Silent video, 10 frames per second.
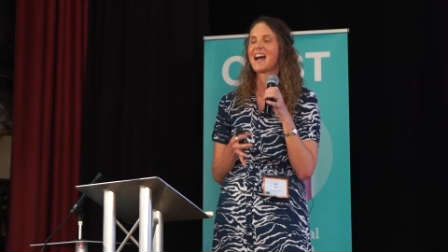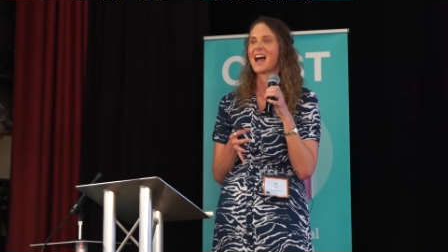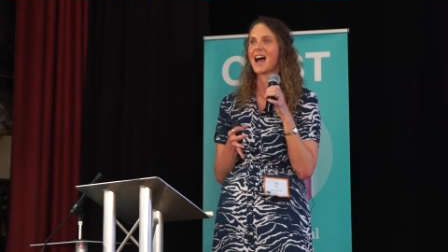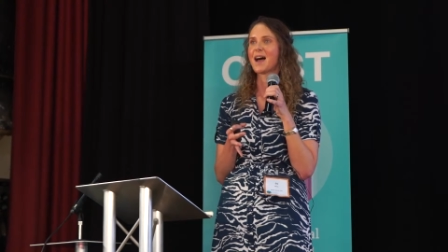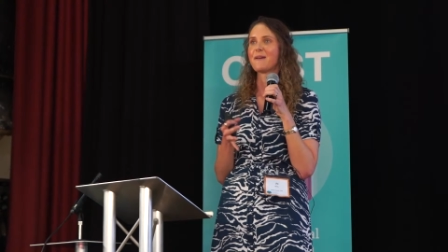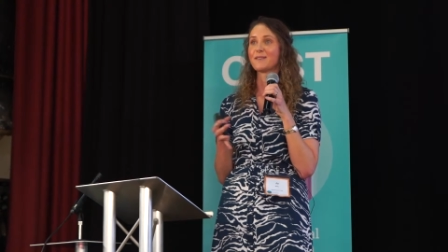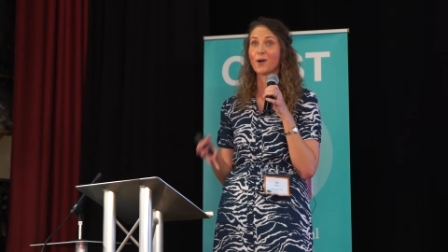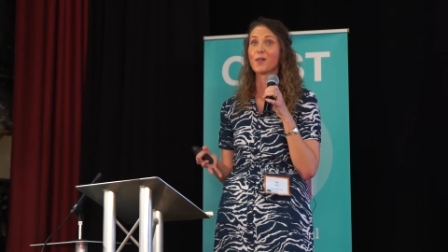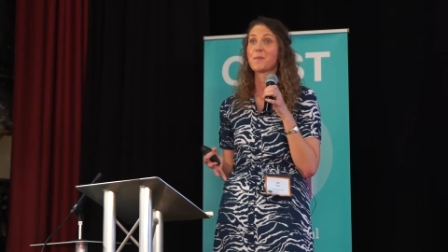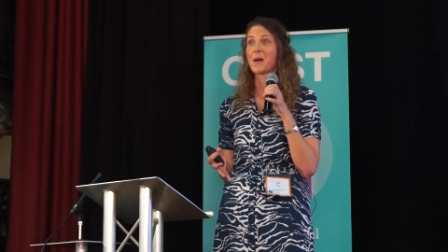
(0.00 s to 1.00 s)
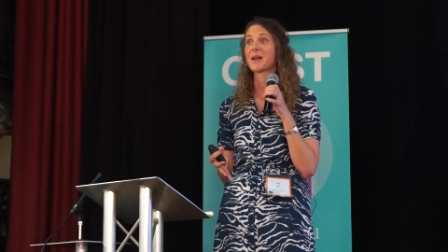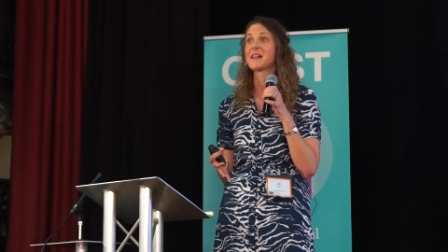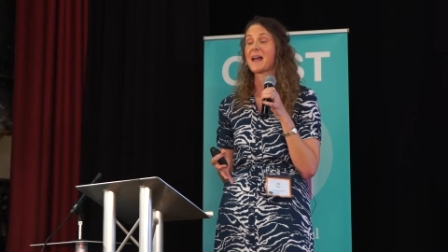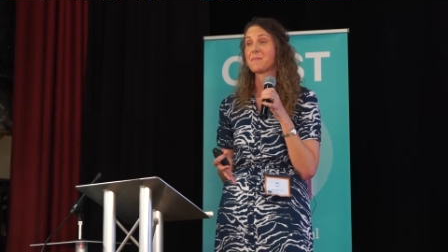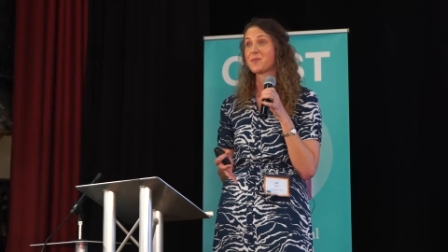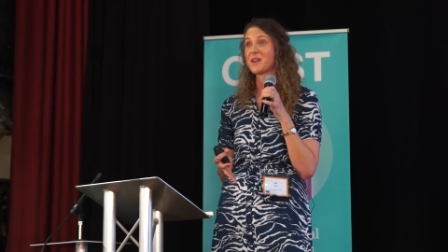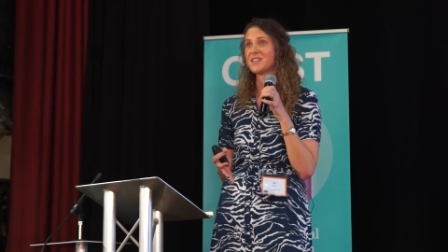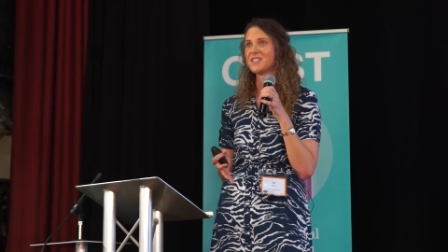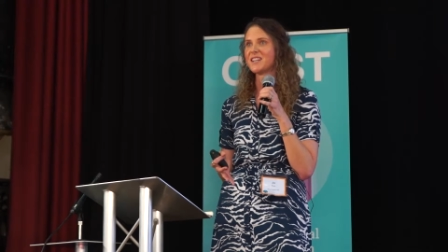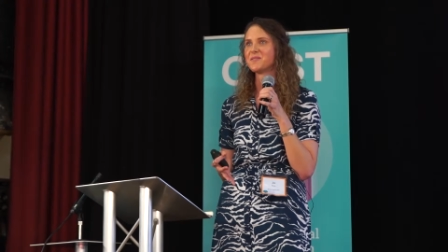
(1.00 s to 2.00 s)
it's all about
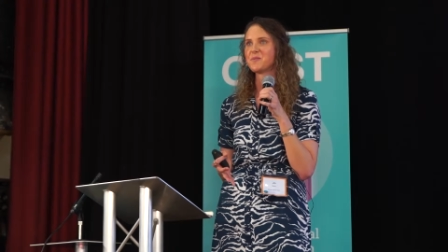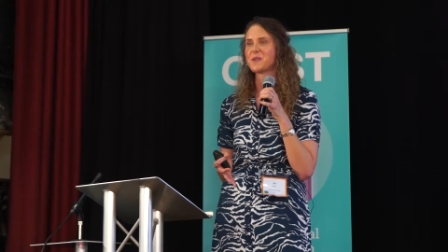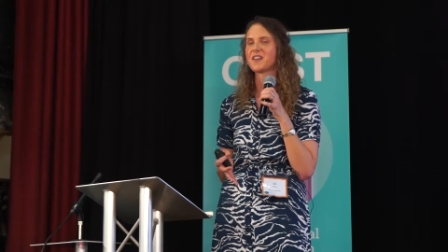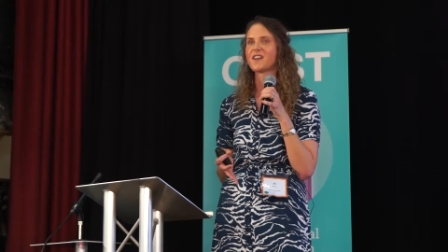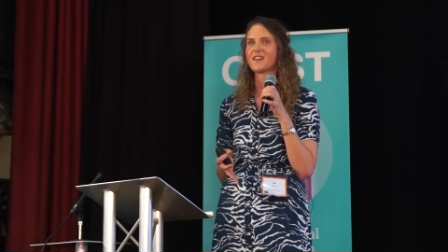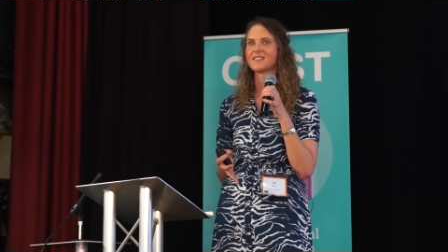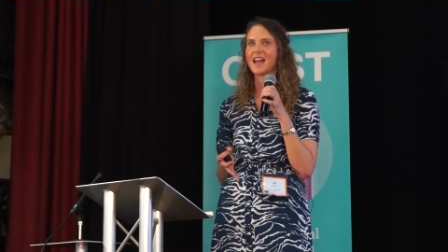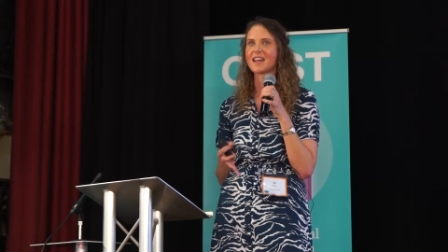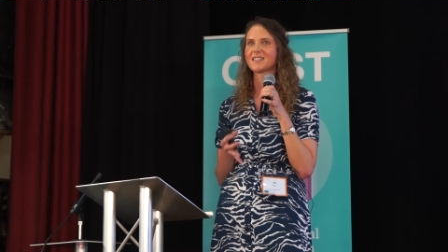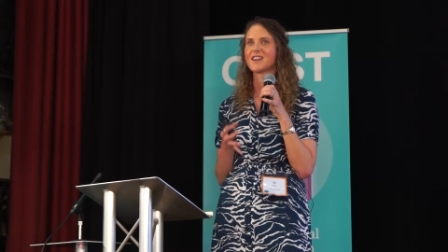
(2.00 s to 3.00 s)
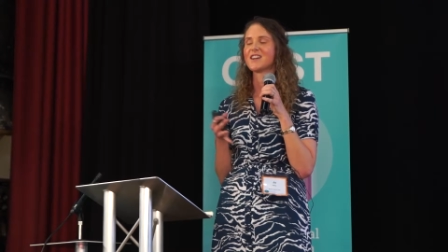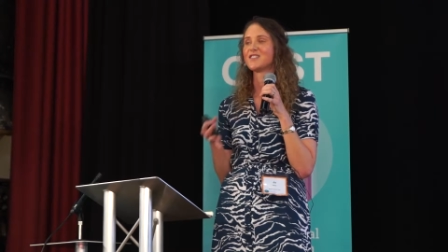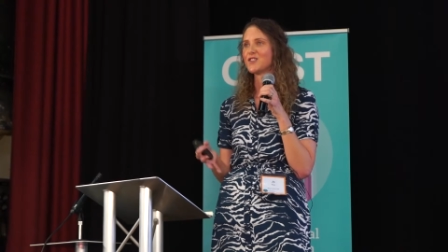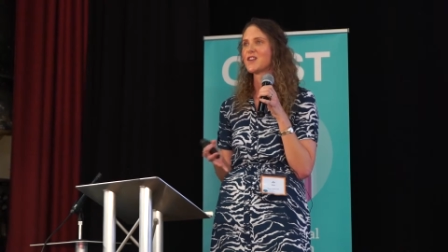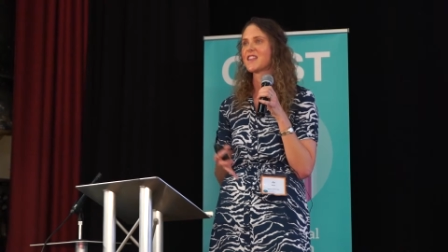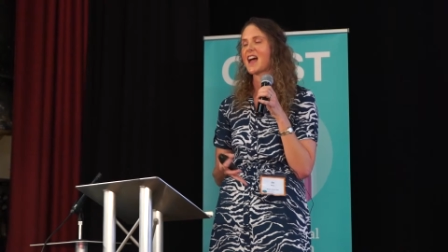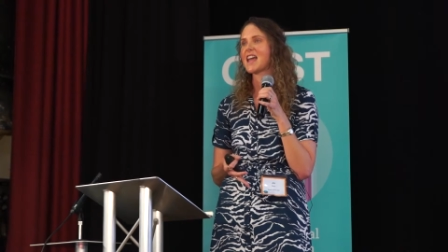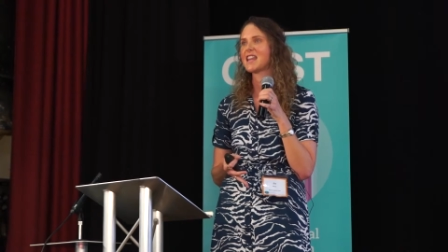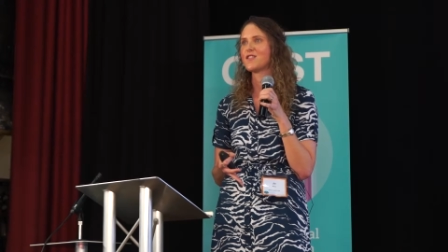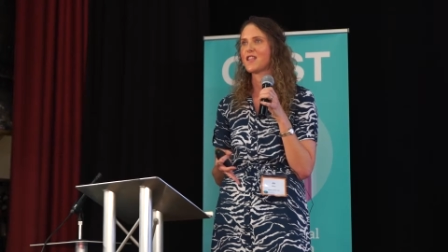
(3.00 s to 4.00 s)
collaboration within our sector and doing that
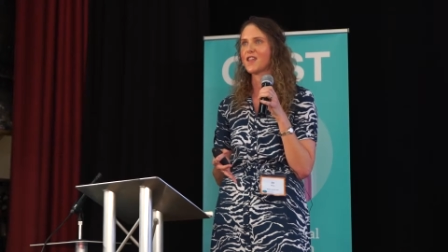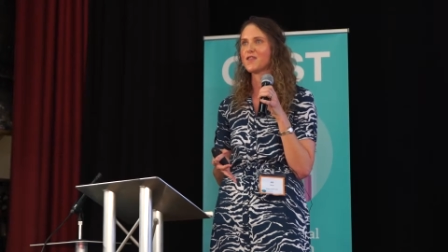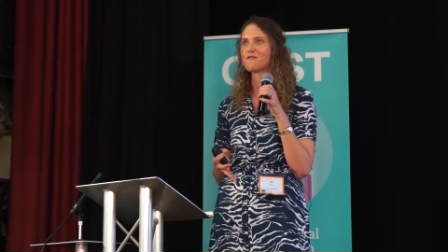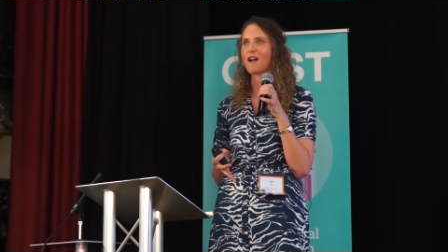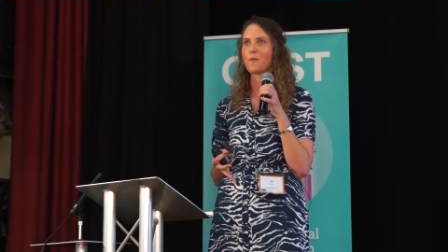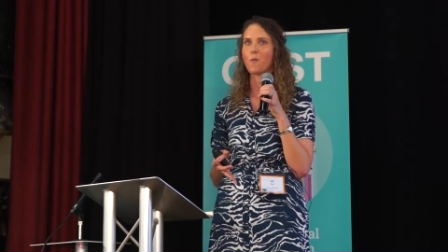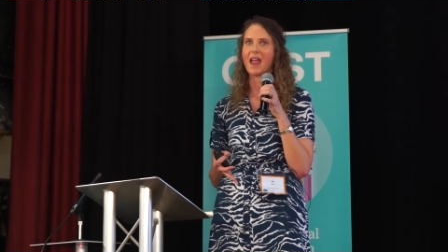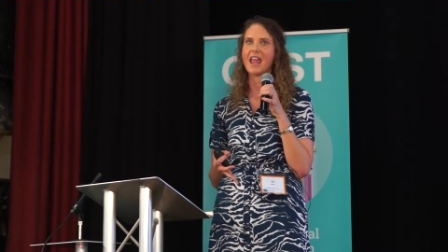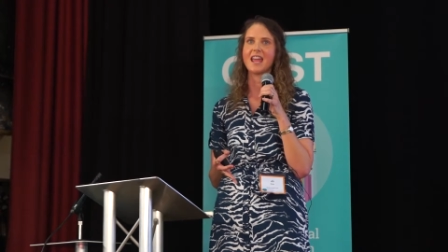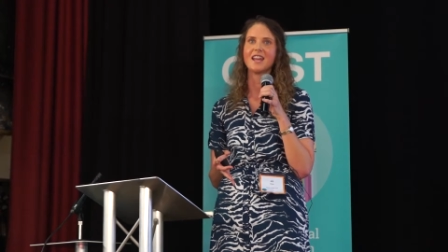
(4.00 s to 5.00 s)
in the right way.